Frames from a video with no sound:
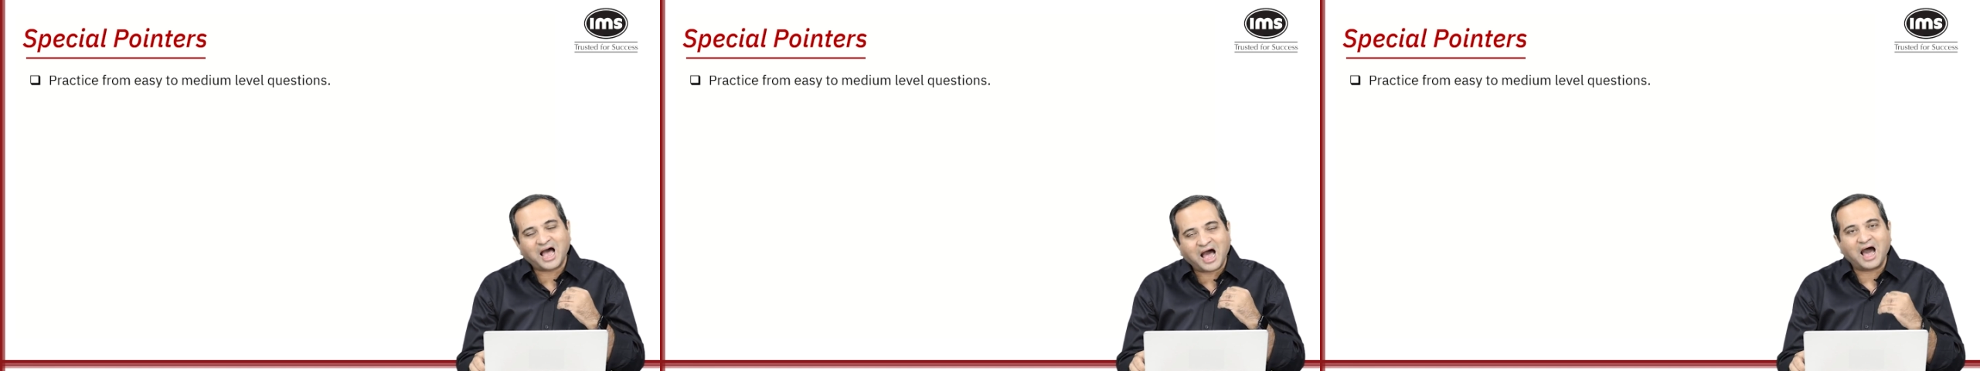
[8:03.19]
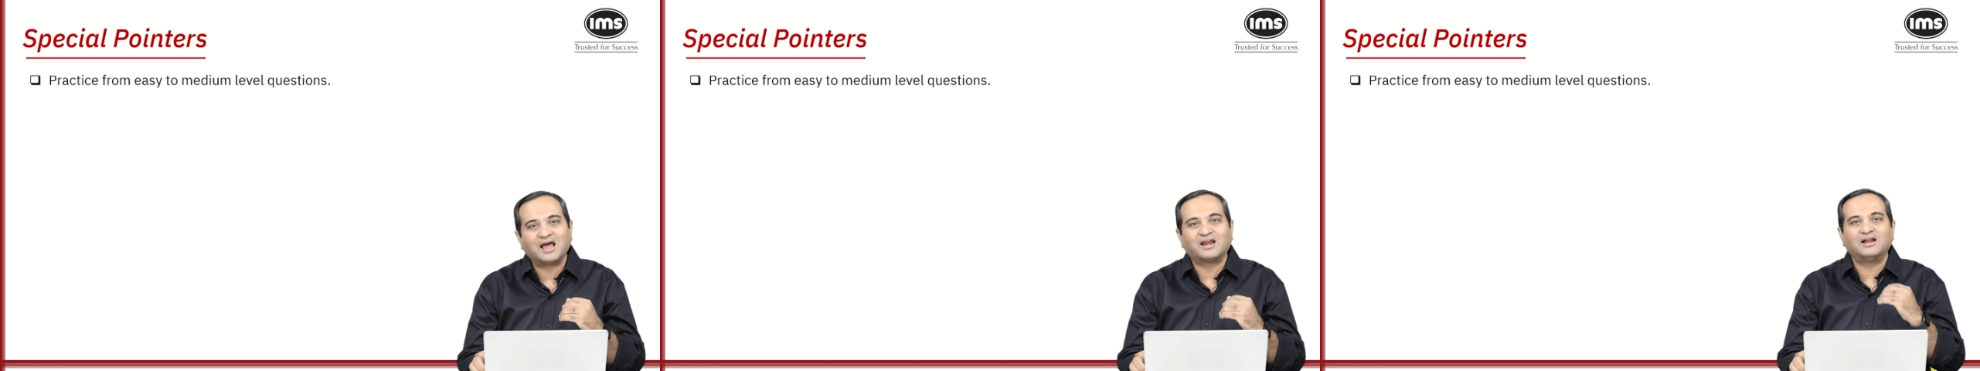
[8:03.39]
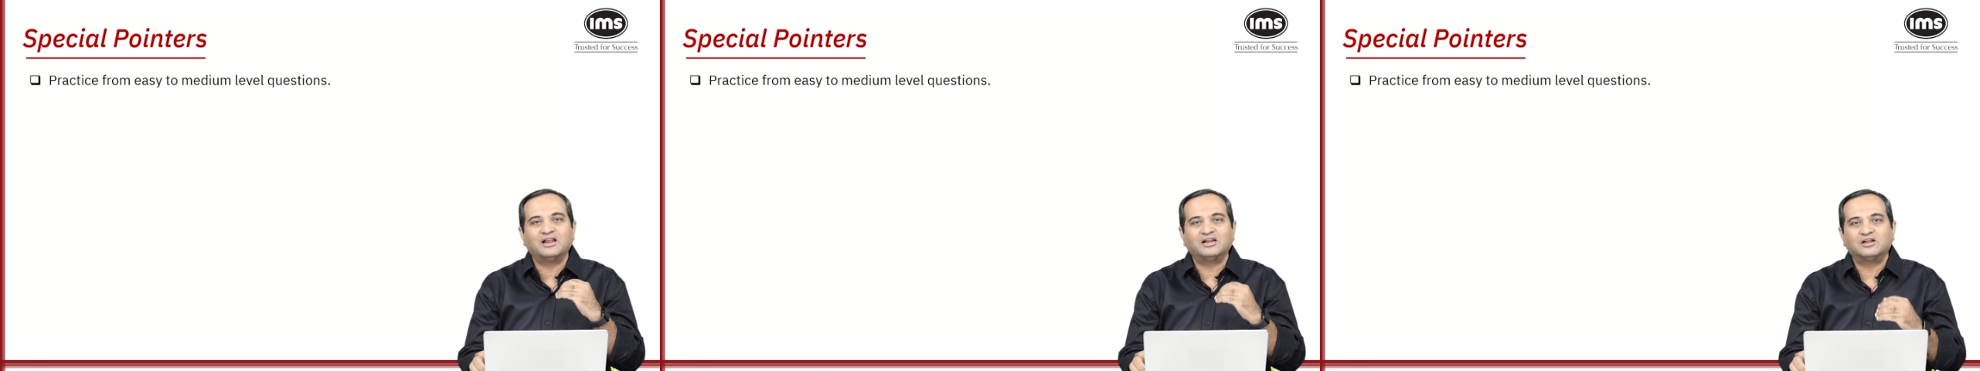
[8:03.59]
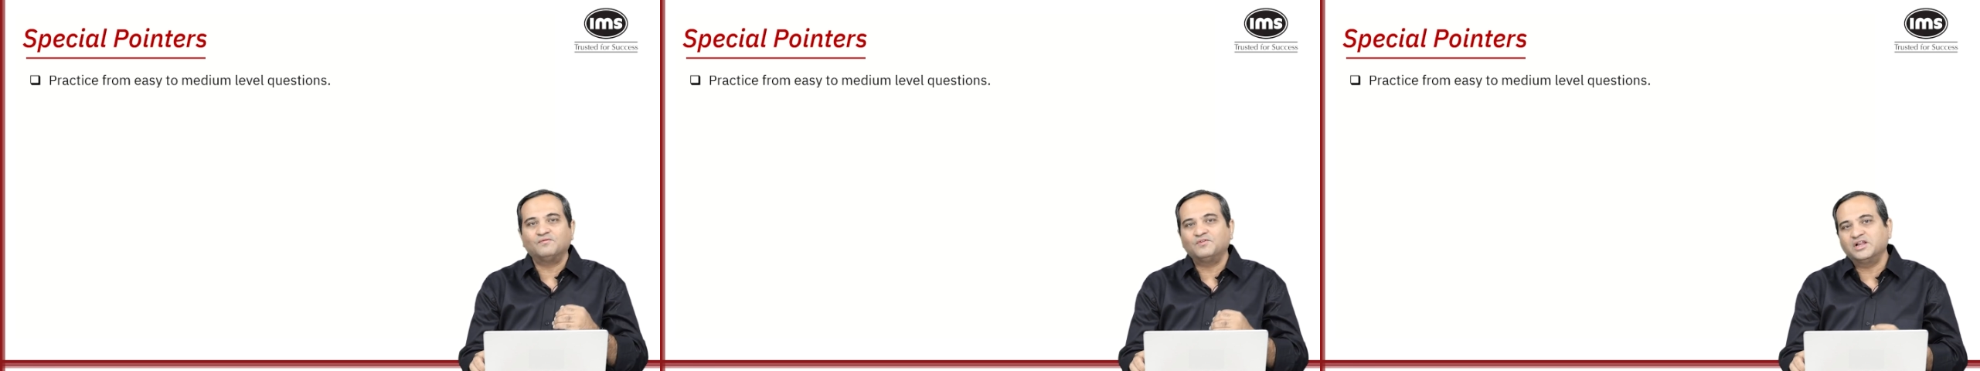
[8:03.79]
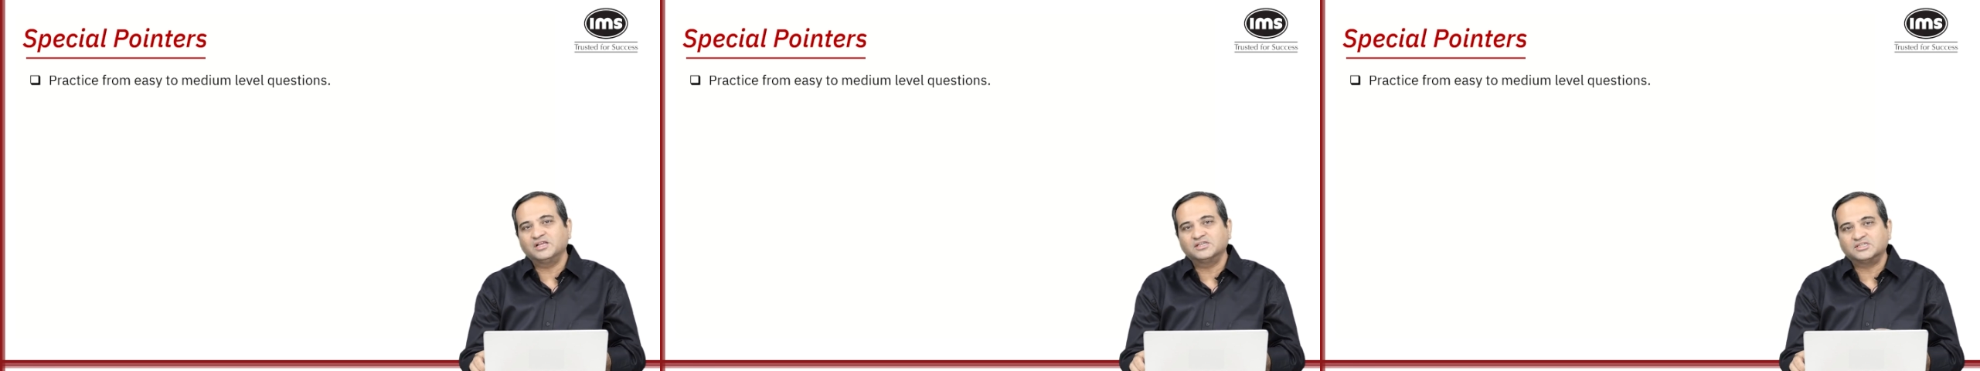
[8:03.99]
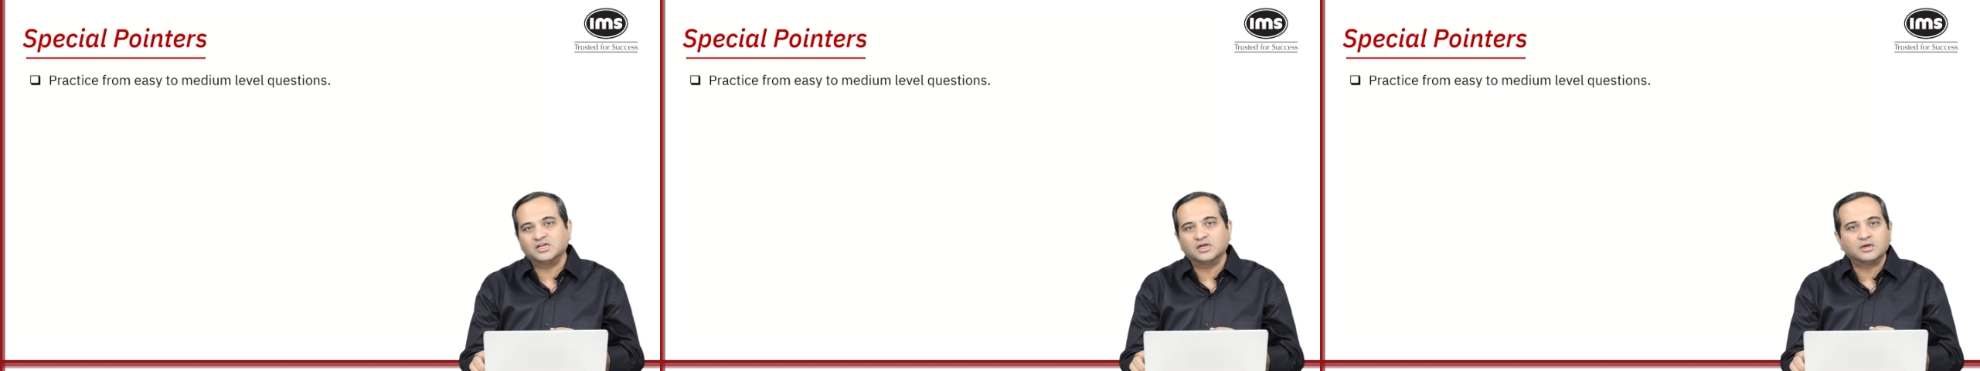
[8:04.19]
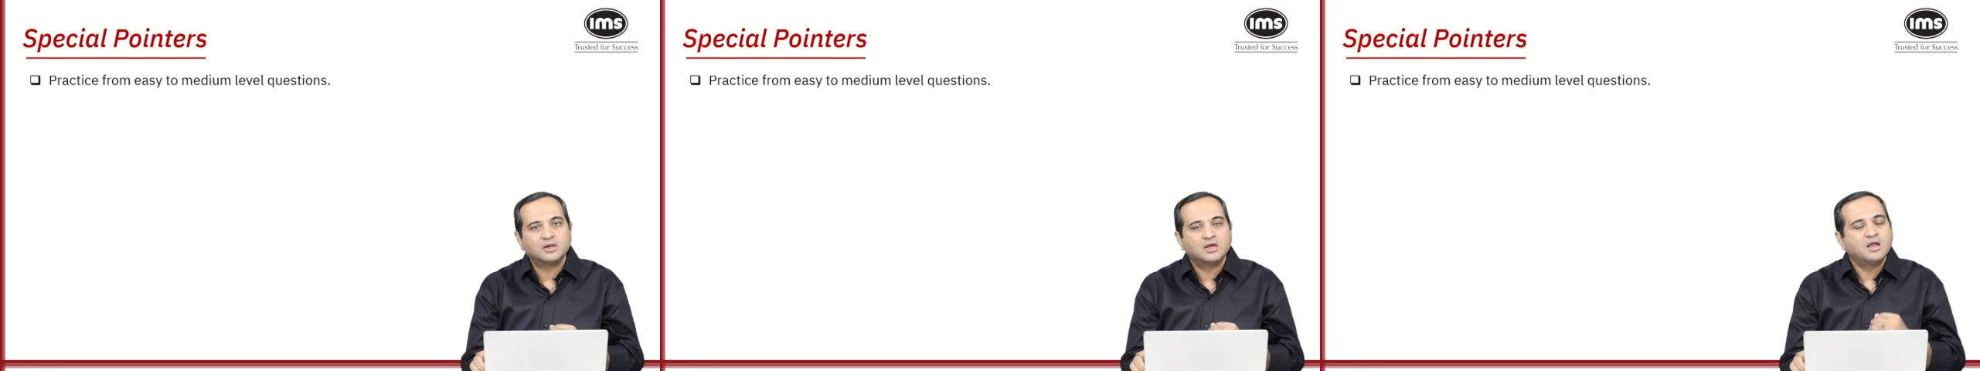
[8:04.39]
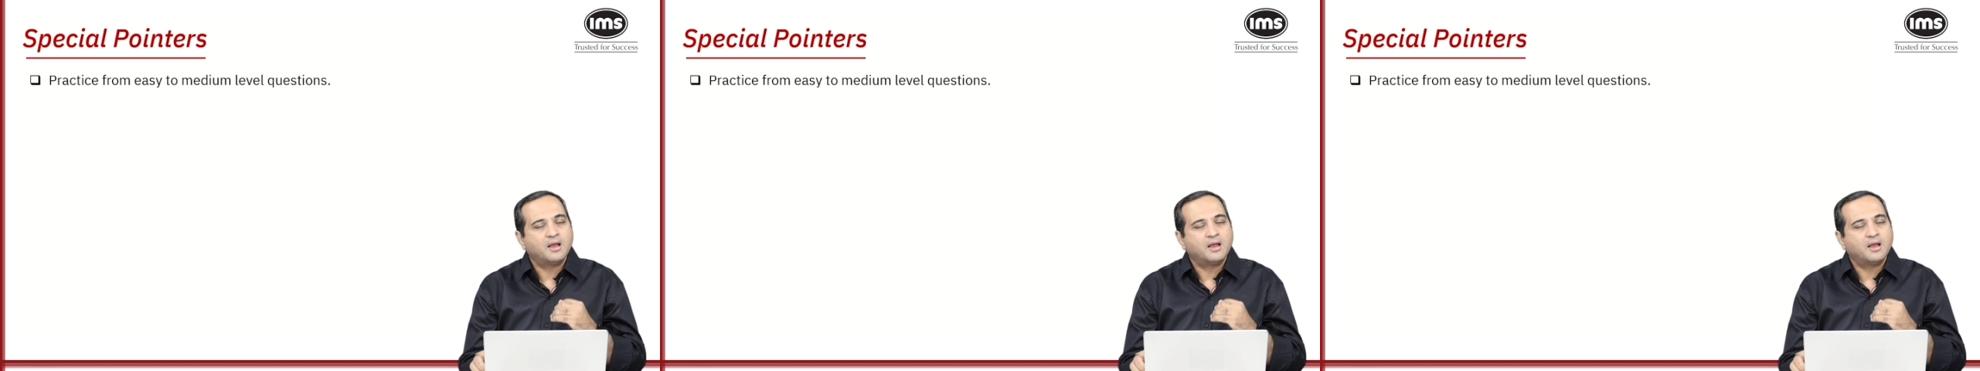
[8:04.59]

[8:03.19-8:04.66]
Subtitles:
are relatively easier,